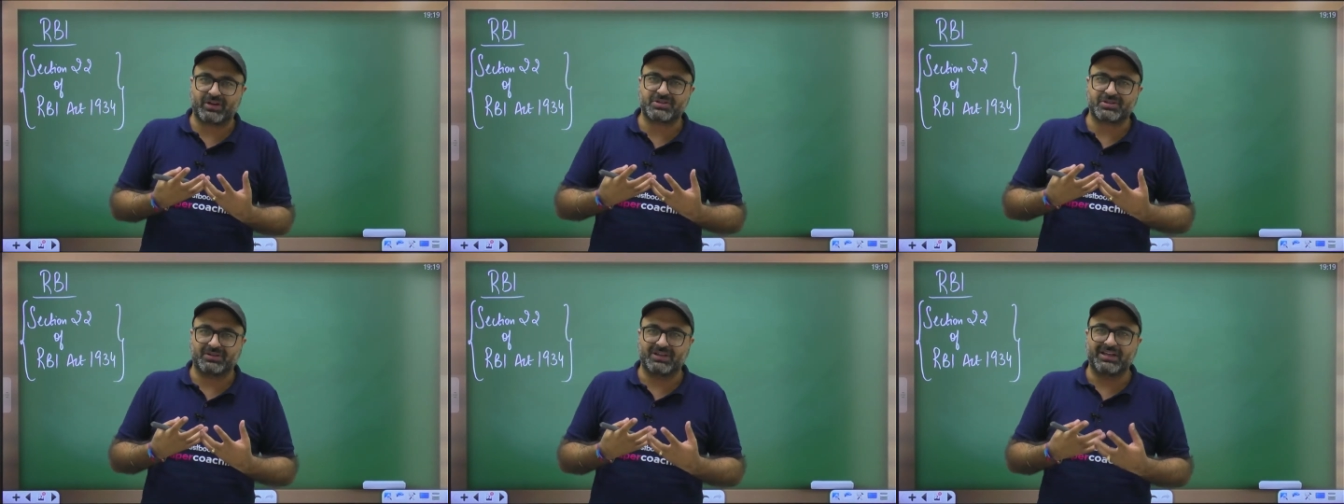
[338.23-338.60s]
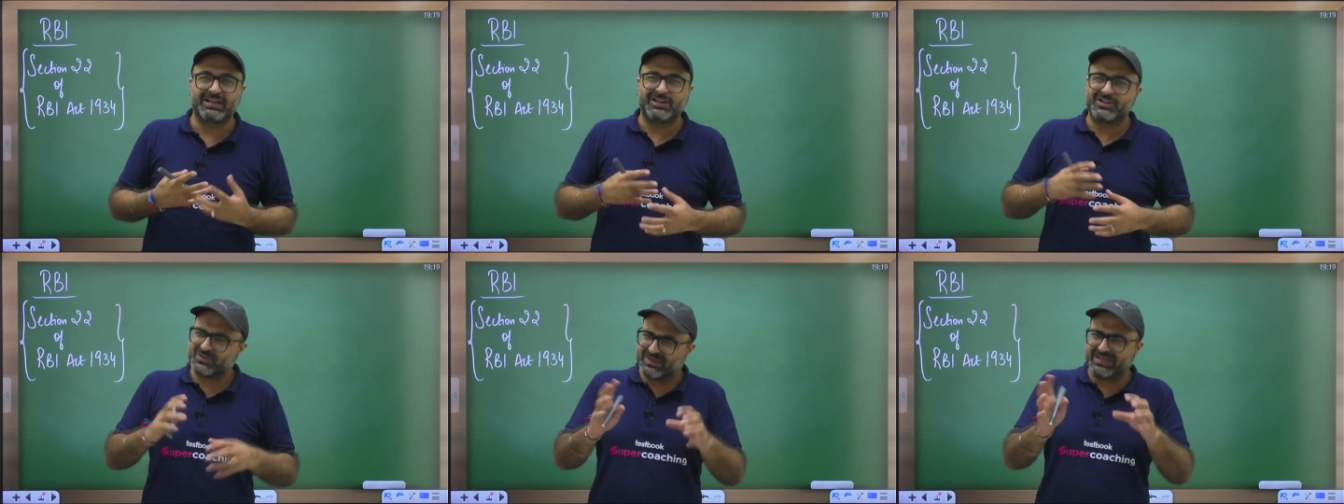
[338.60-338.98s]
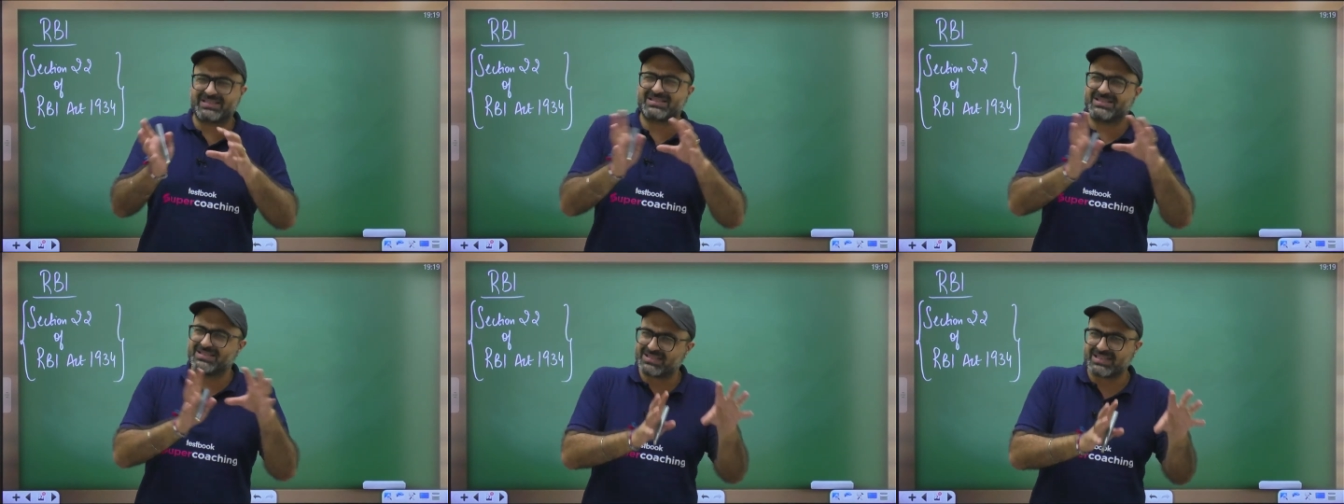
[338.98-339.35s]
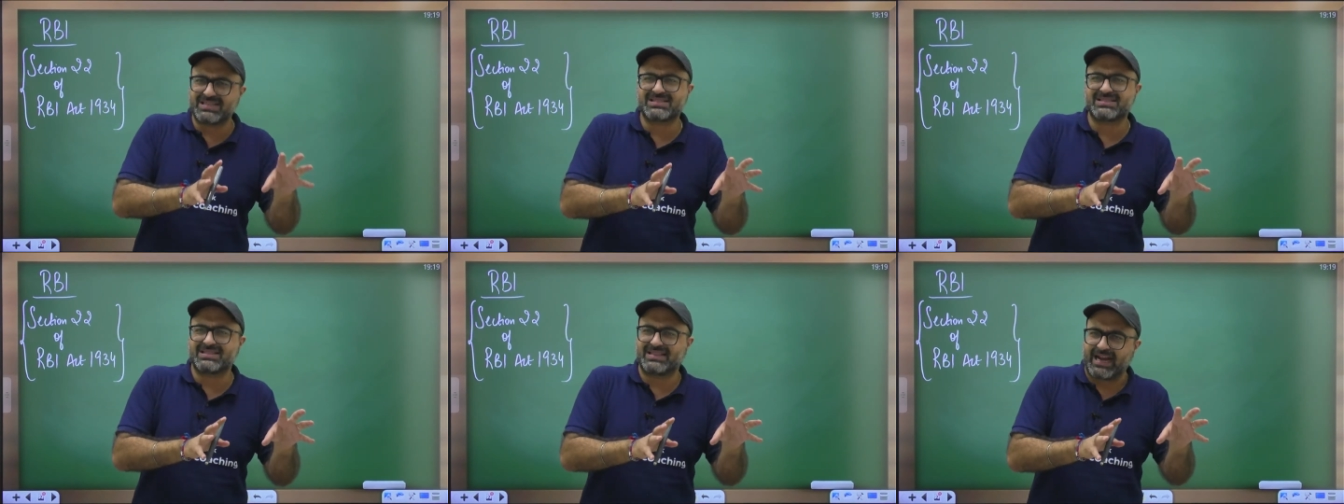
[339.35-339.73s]
So let's discuss
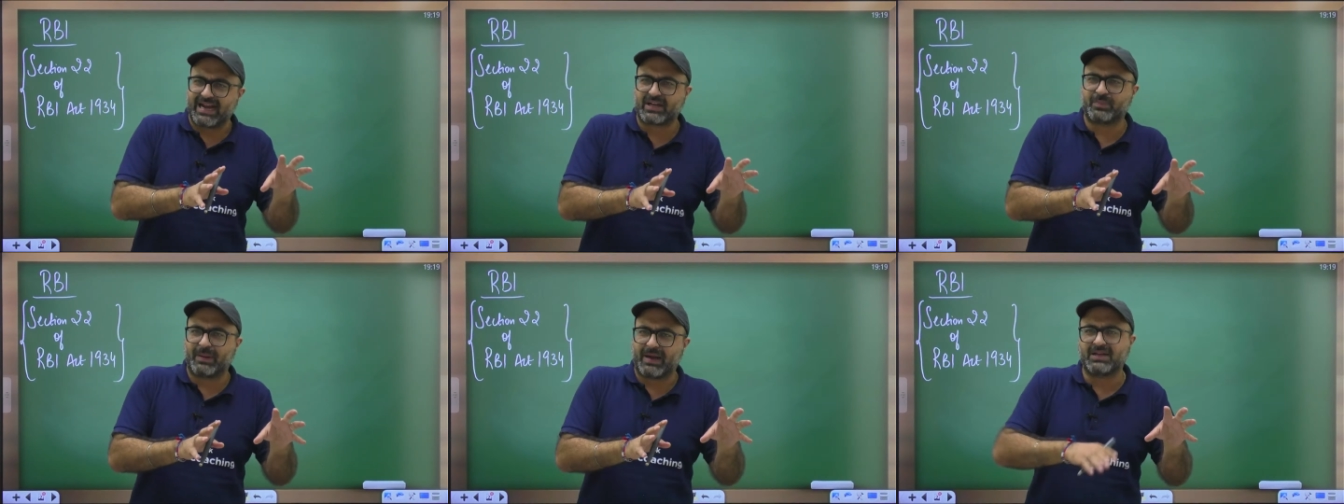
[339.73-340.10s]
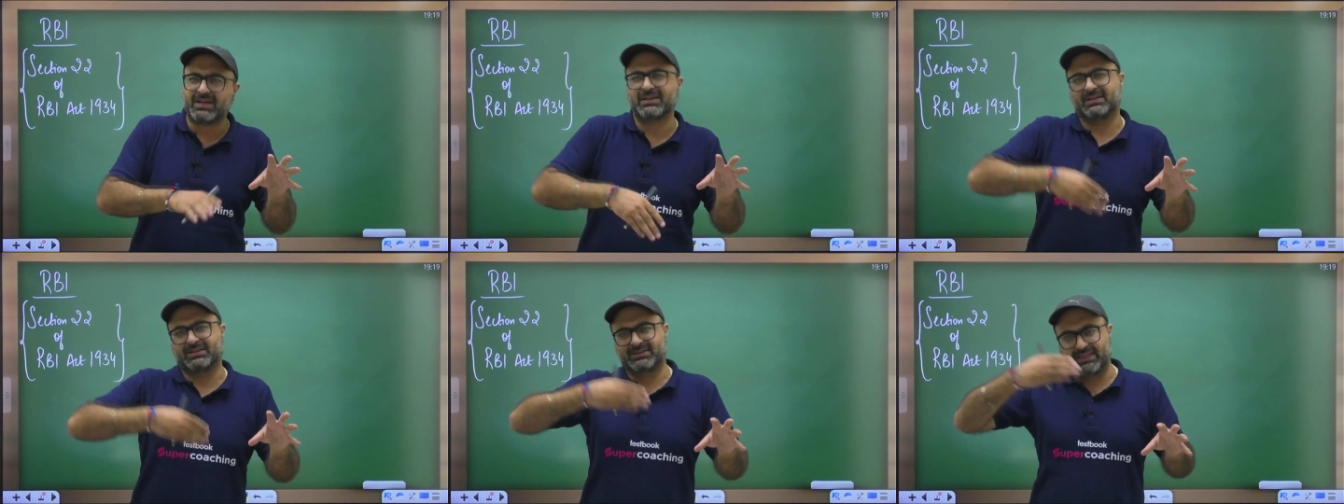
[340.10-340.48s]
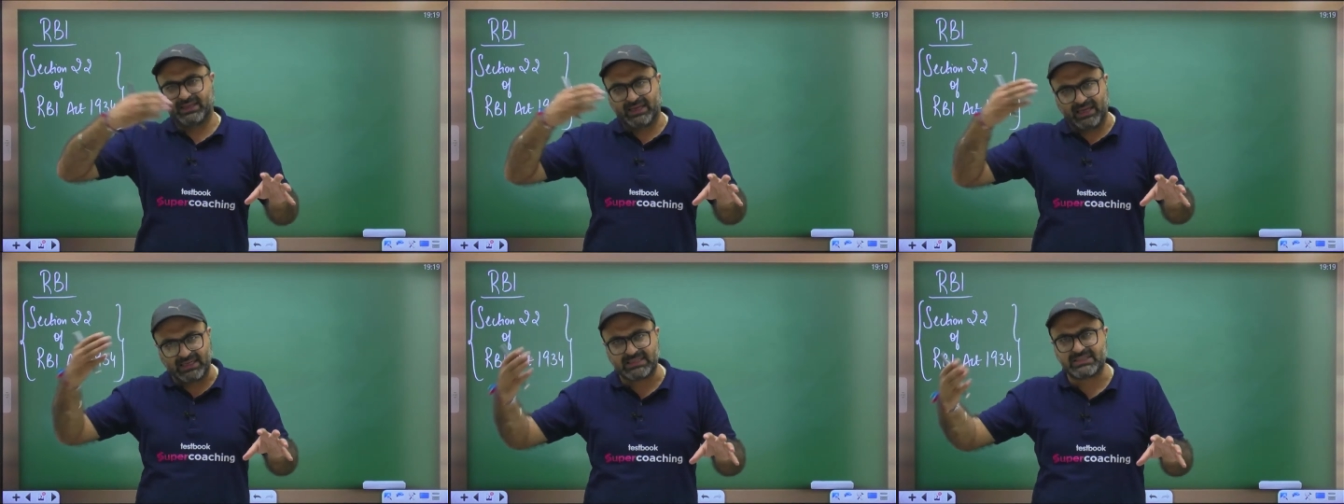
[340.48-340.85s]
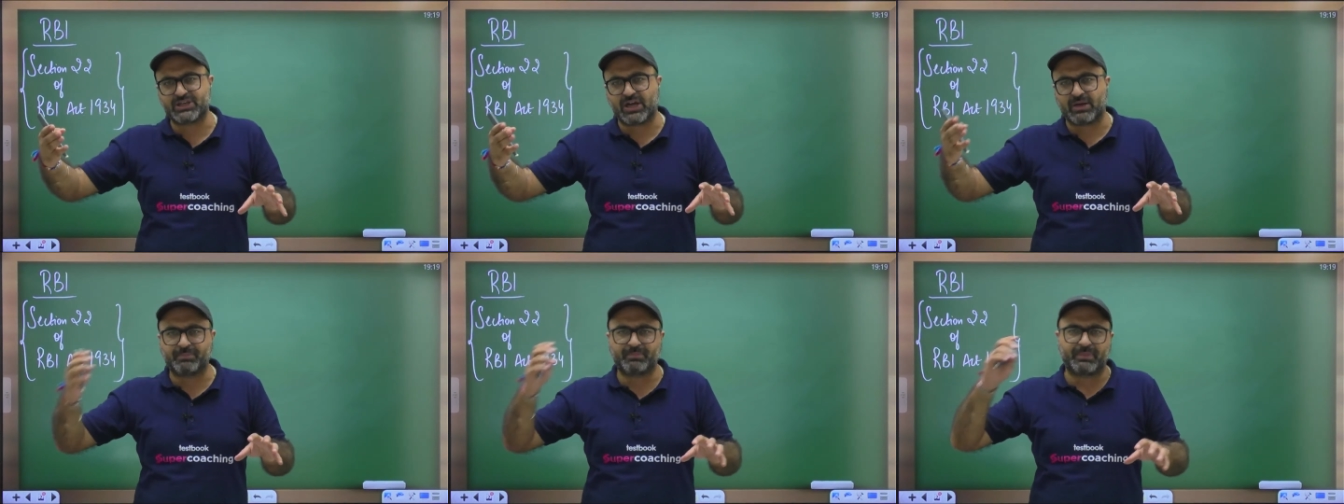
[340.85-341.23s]
that part, then I'll jump
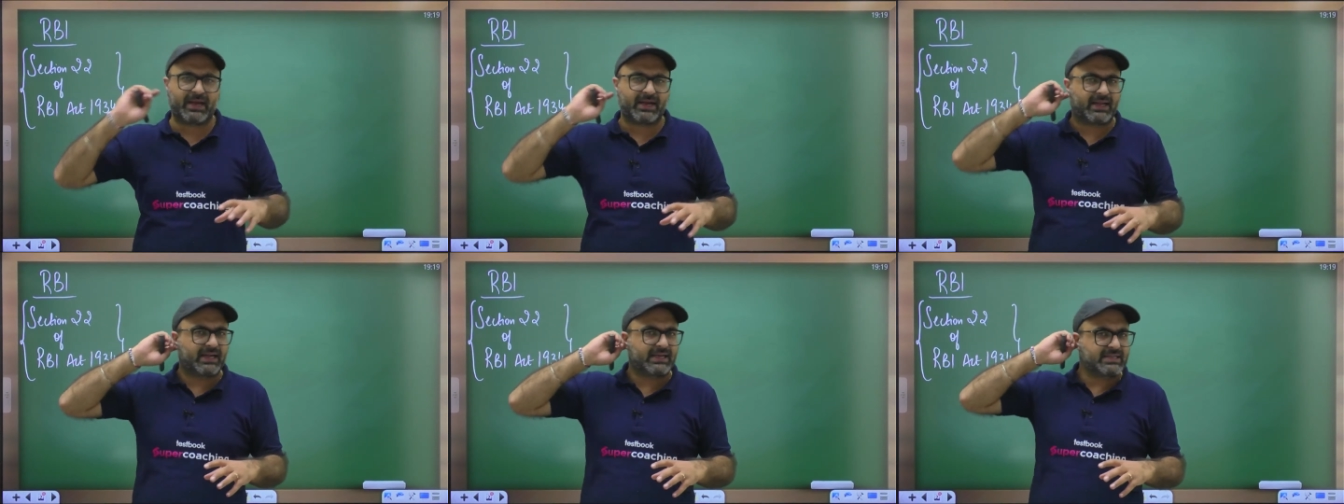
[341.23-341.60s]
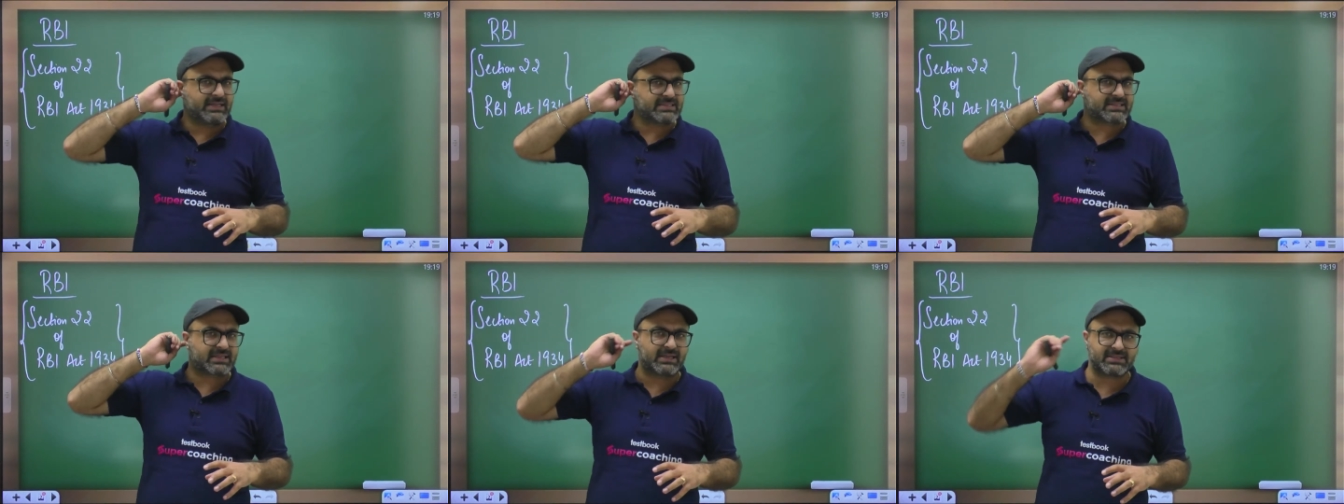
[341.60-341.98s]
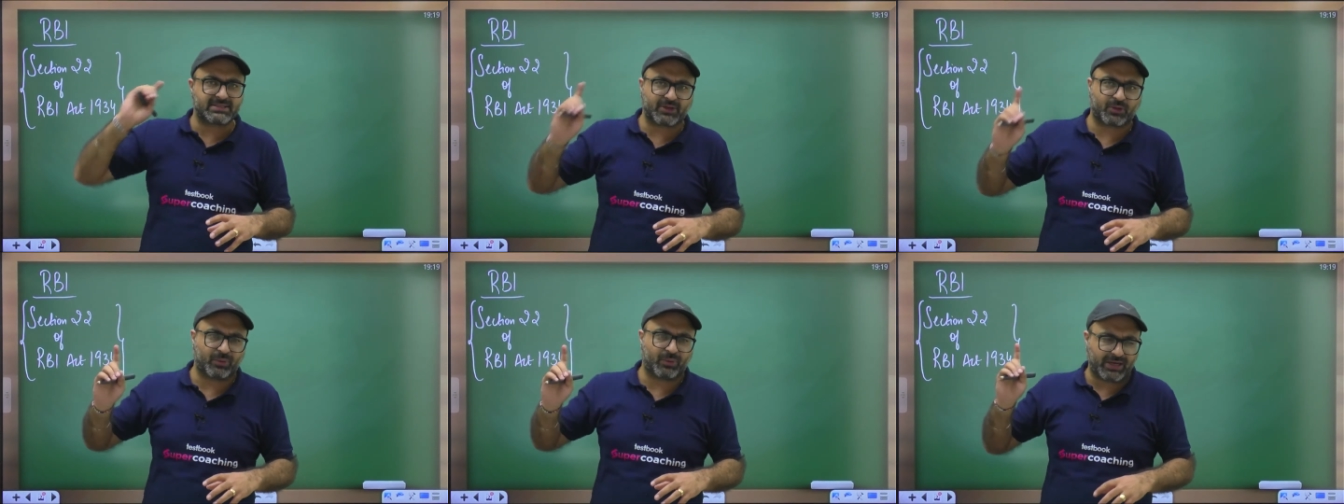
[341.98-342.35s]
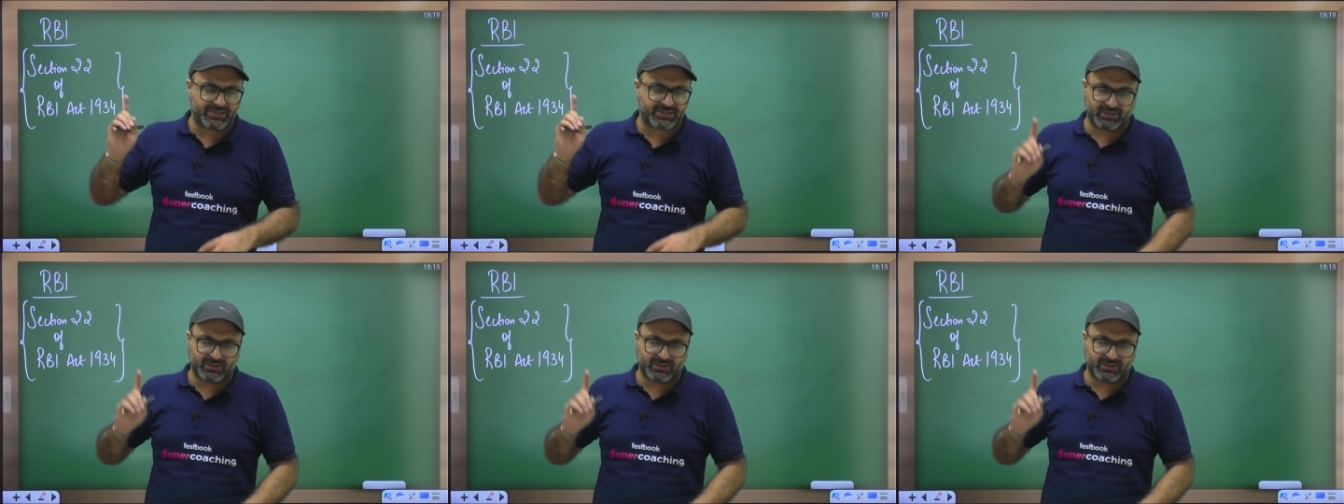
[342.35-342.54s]
and I'll discuss the question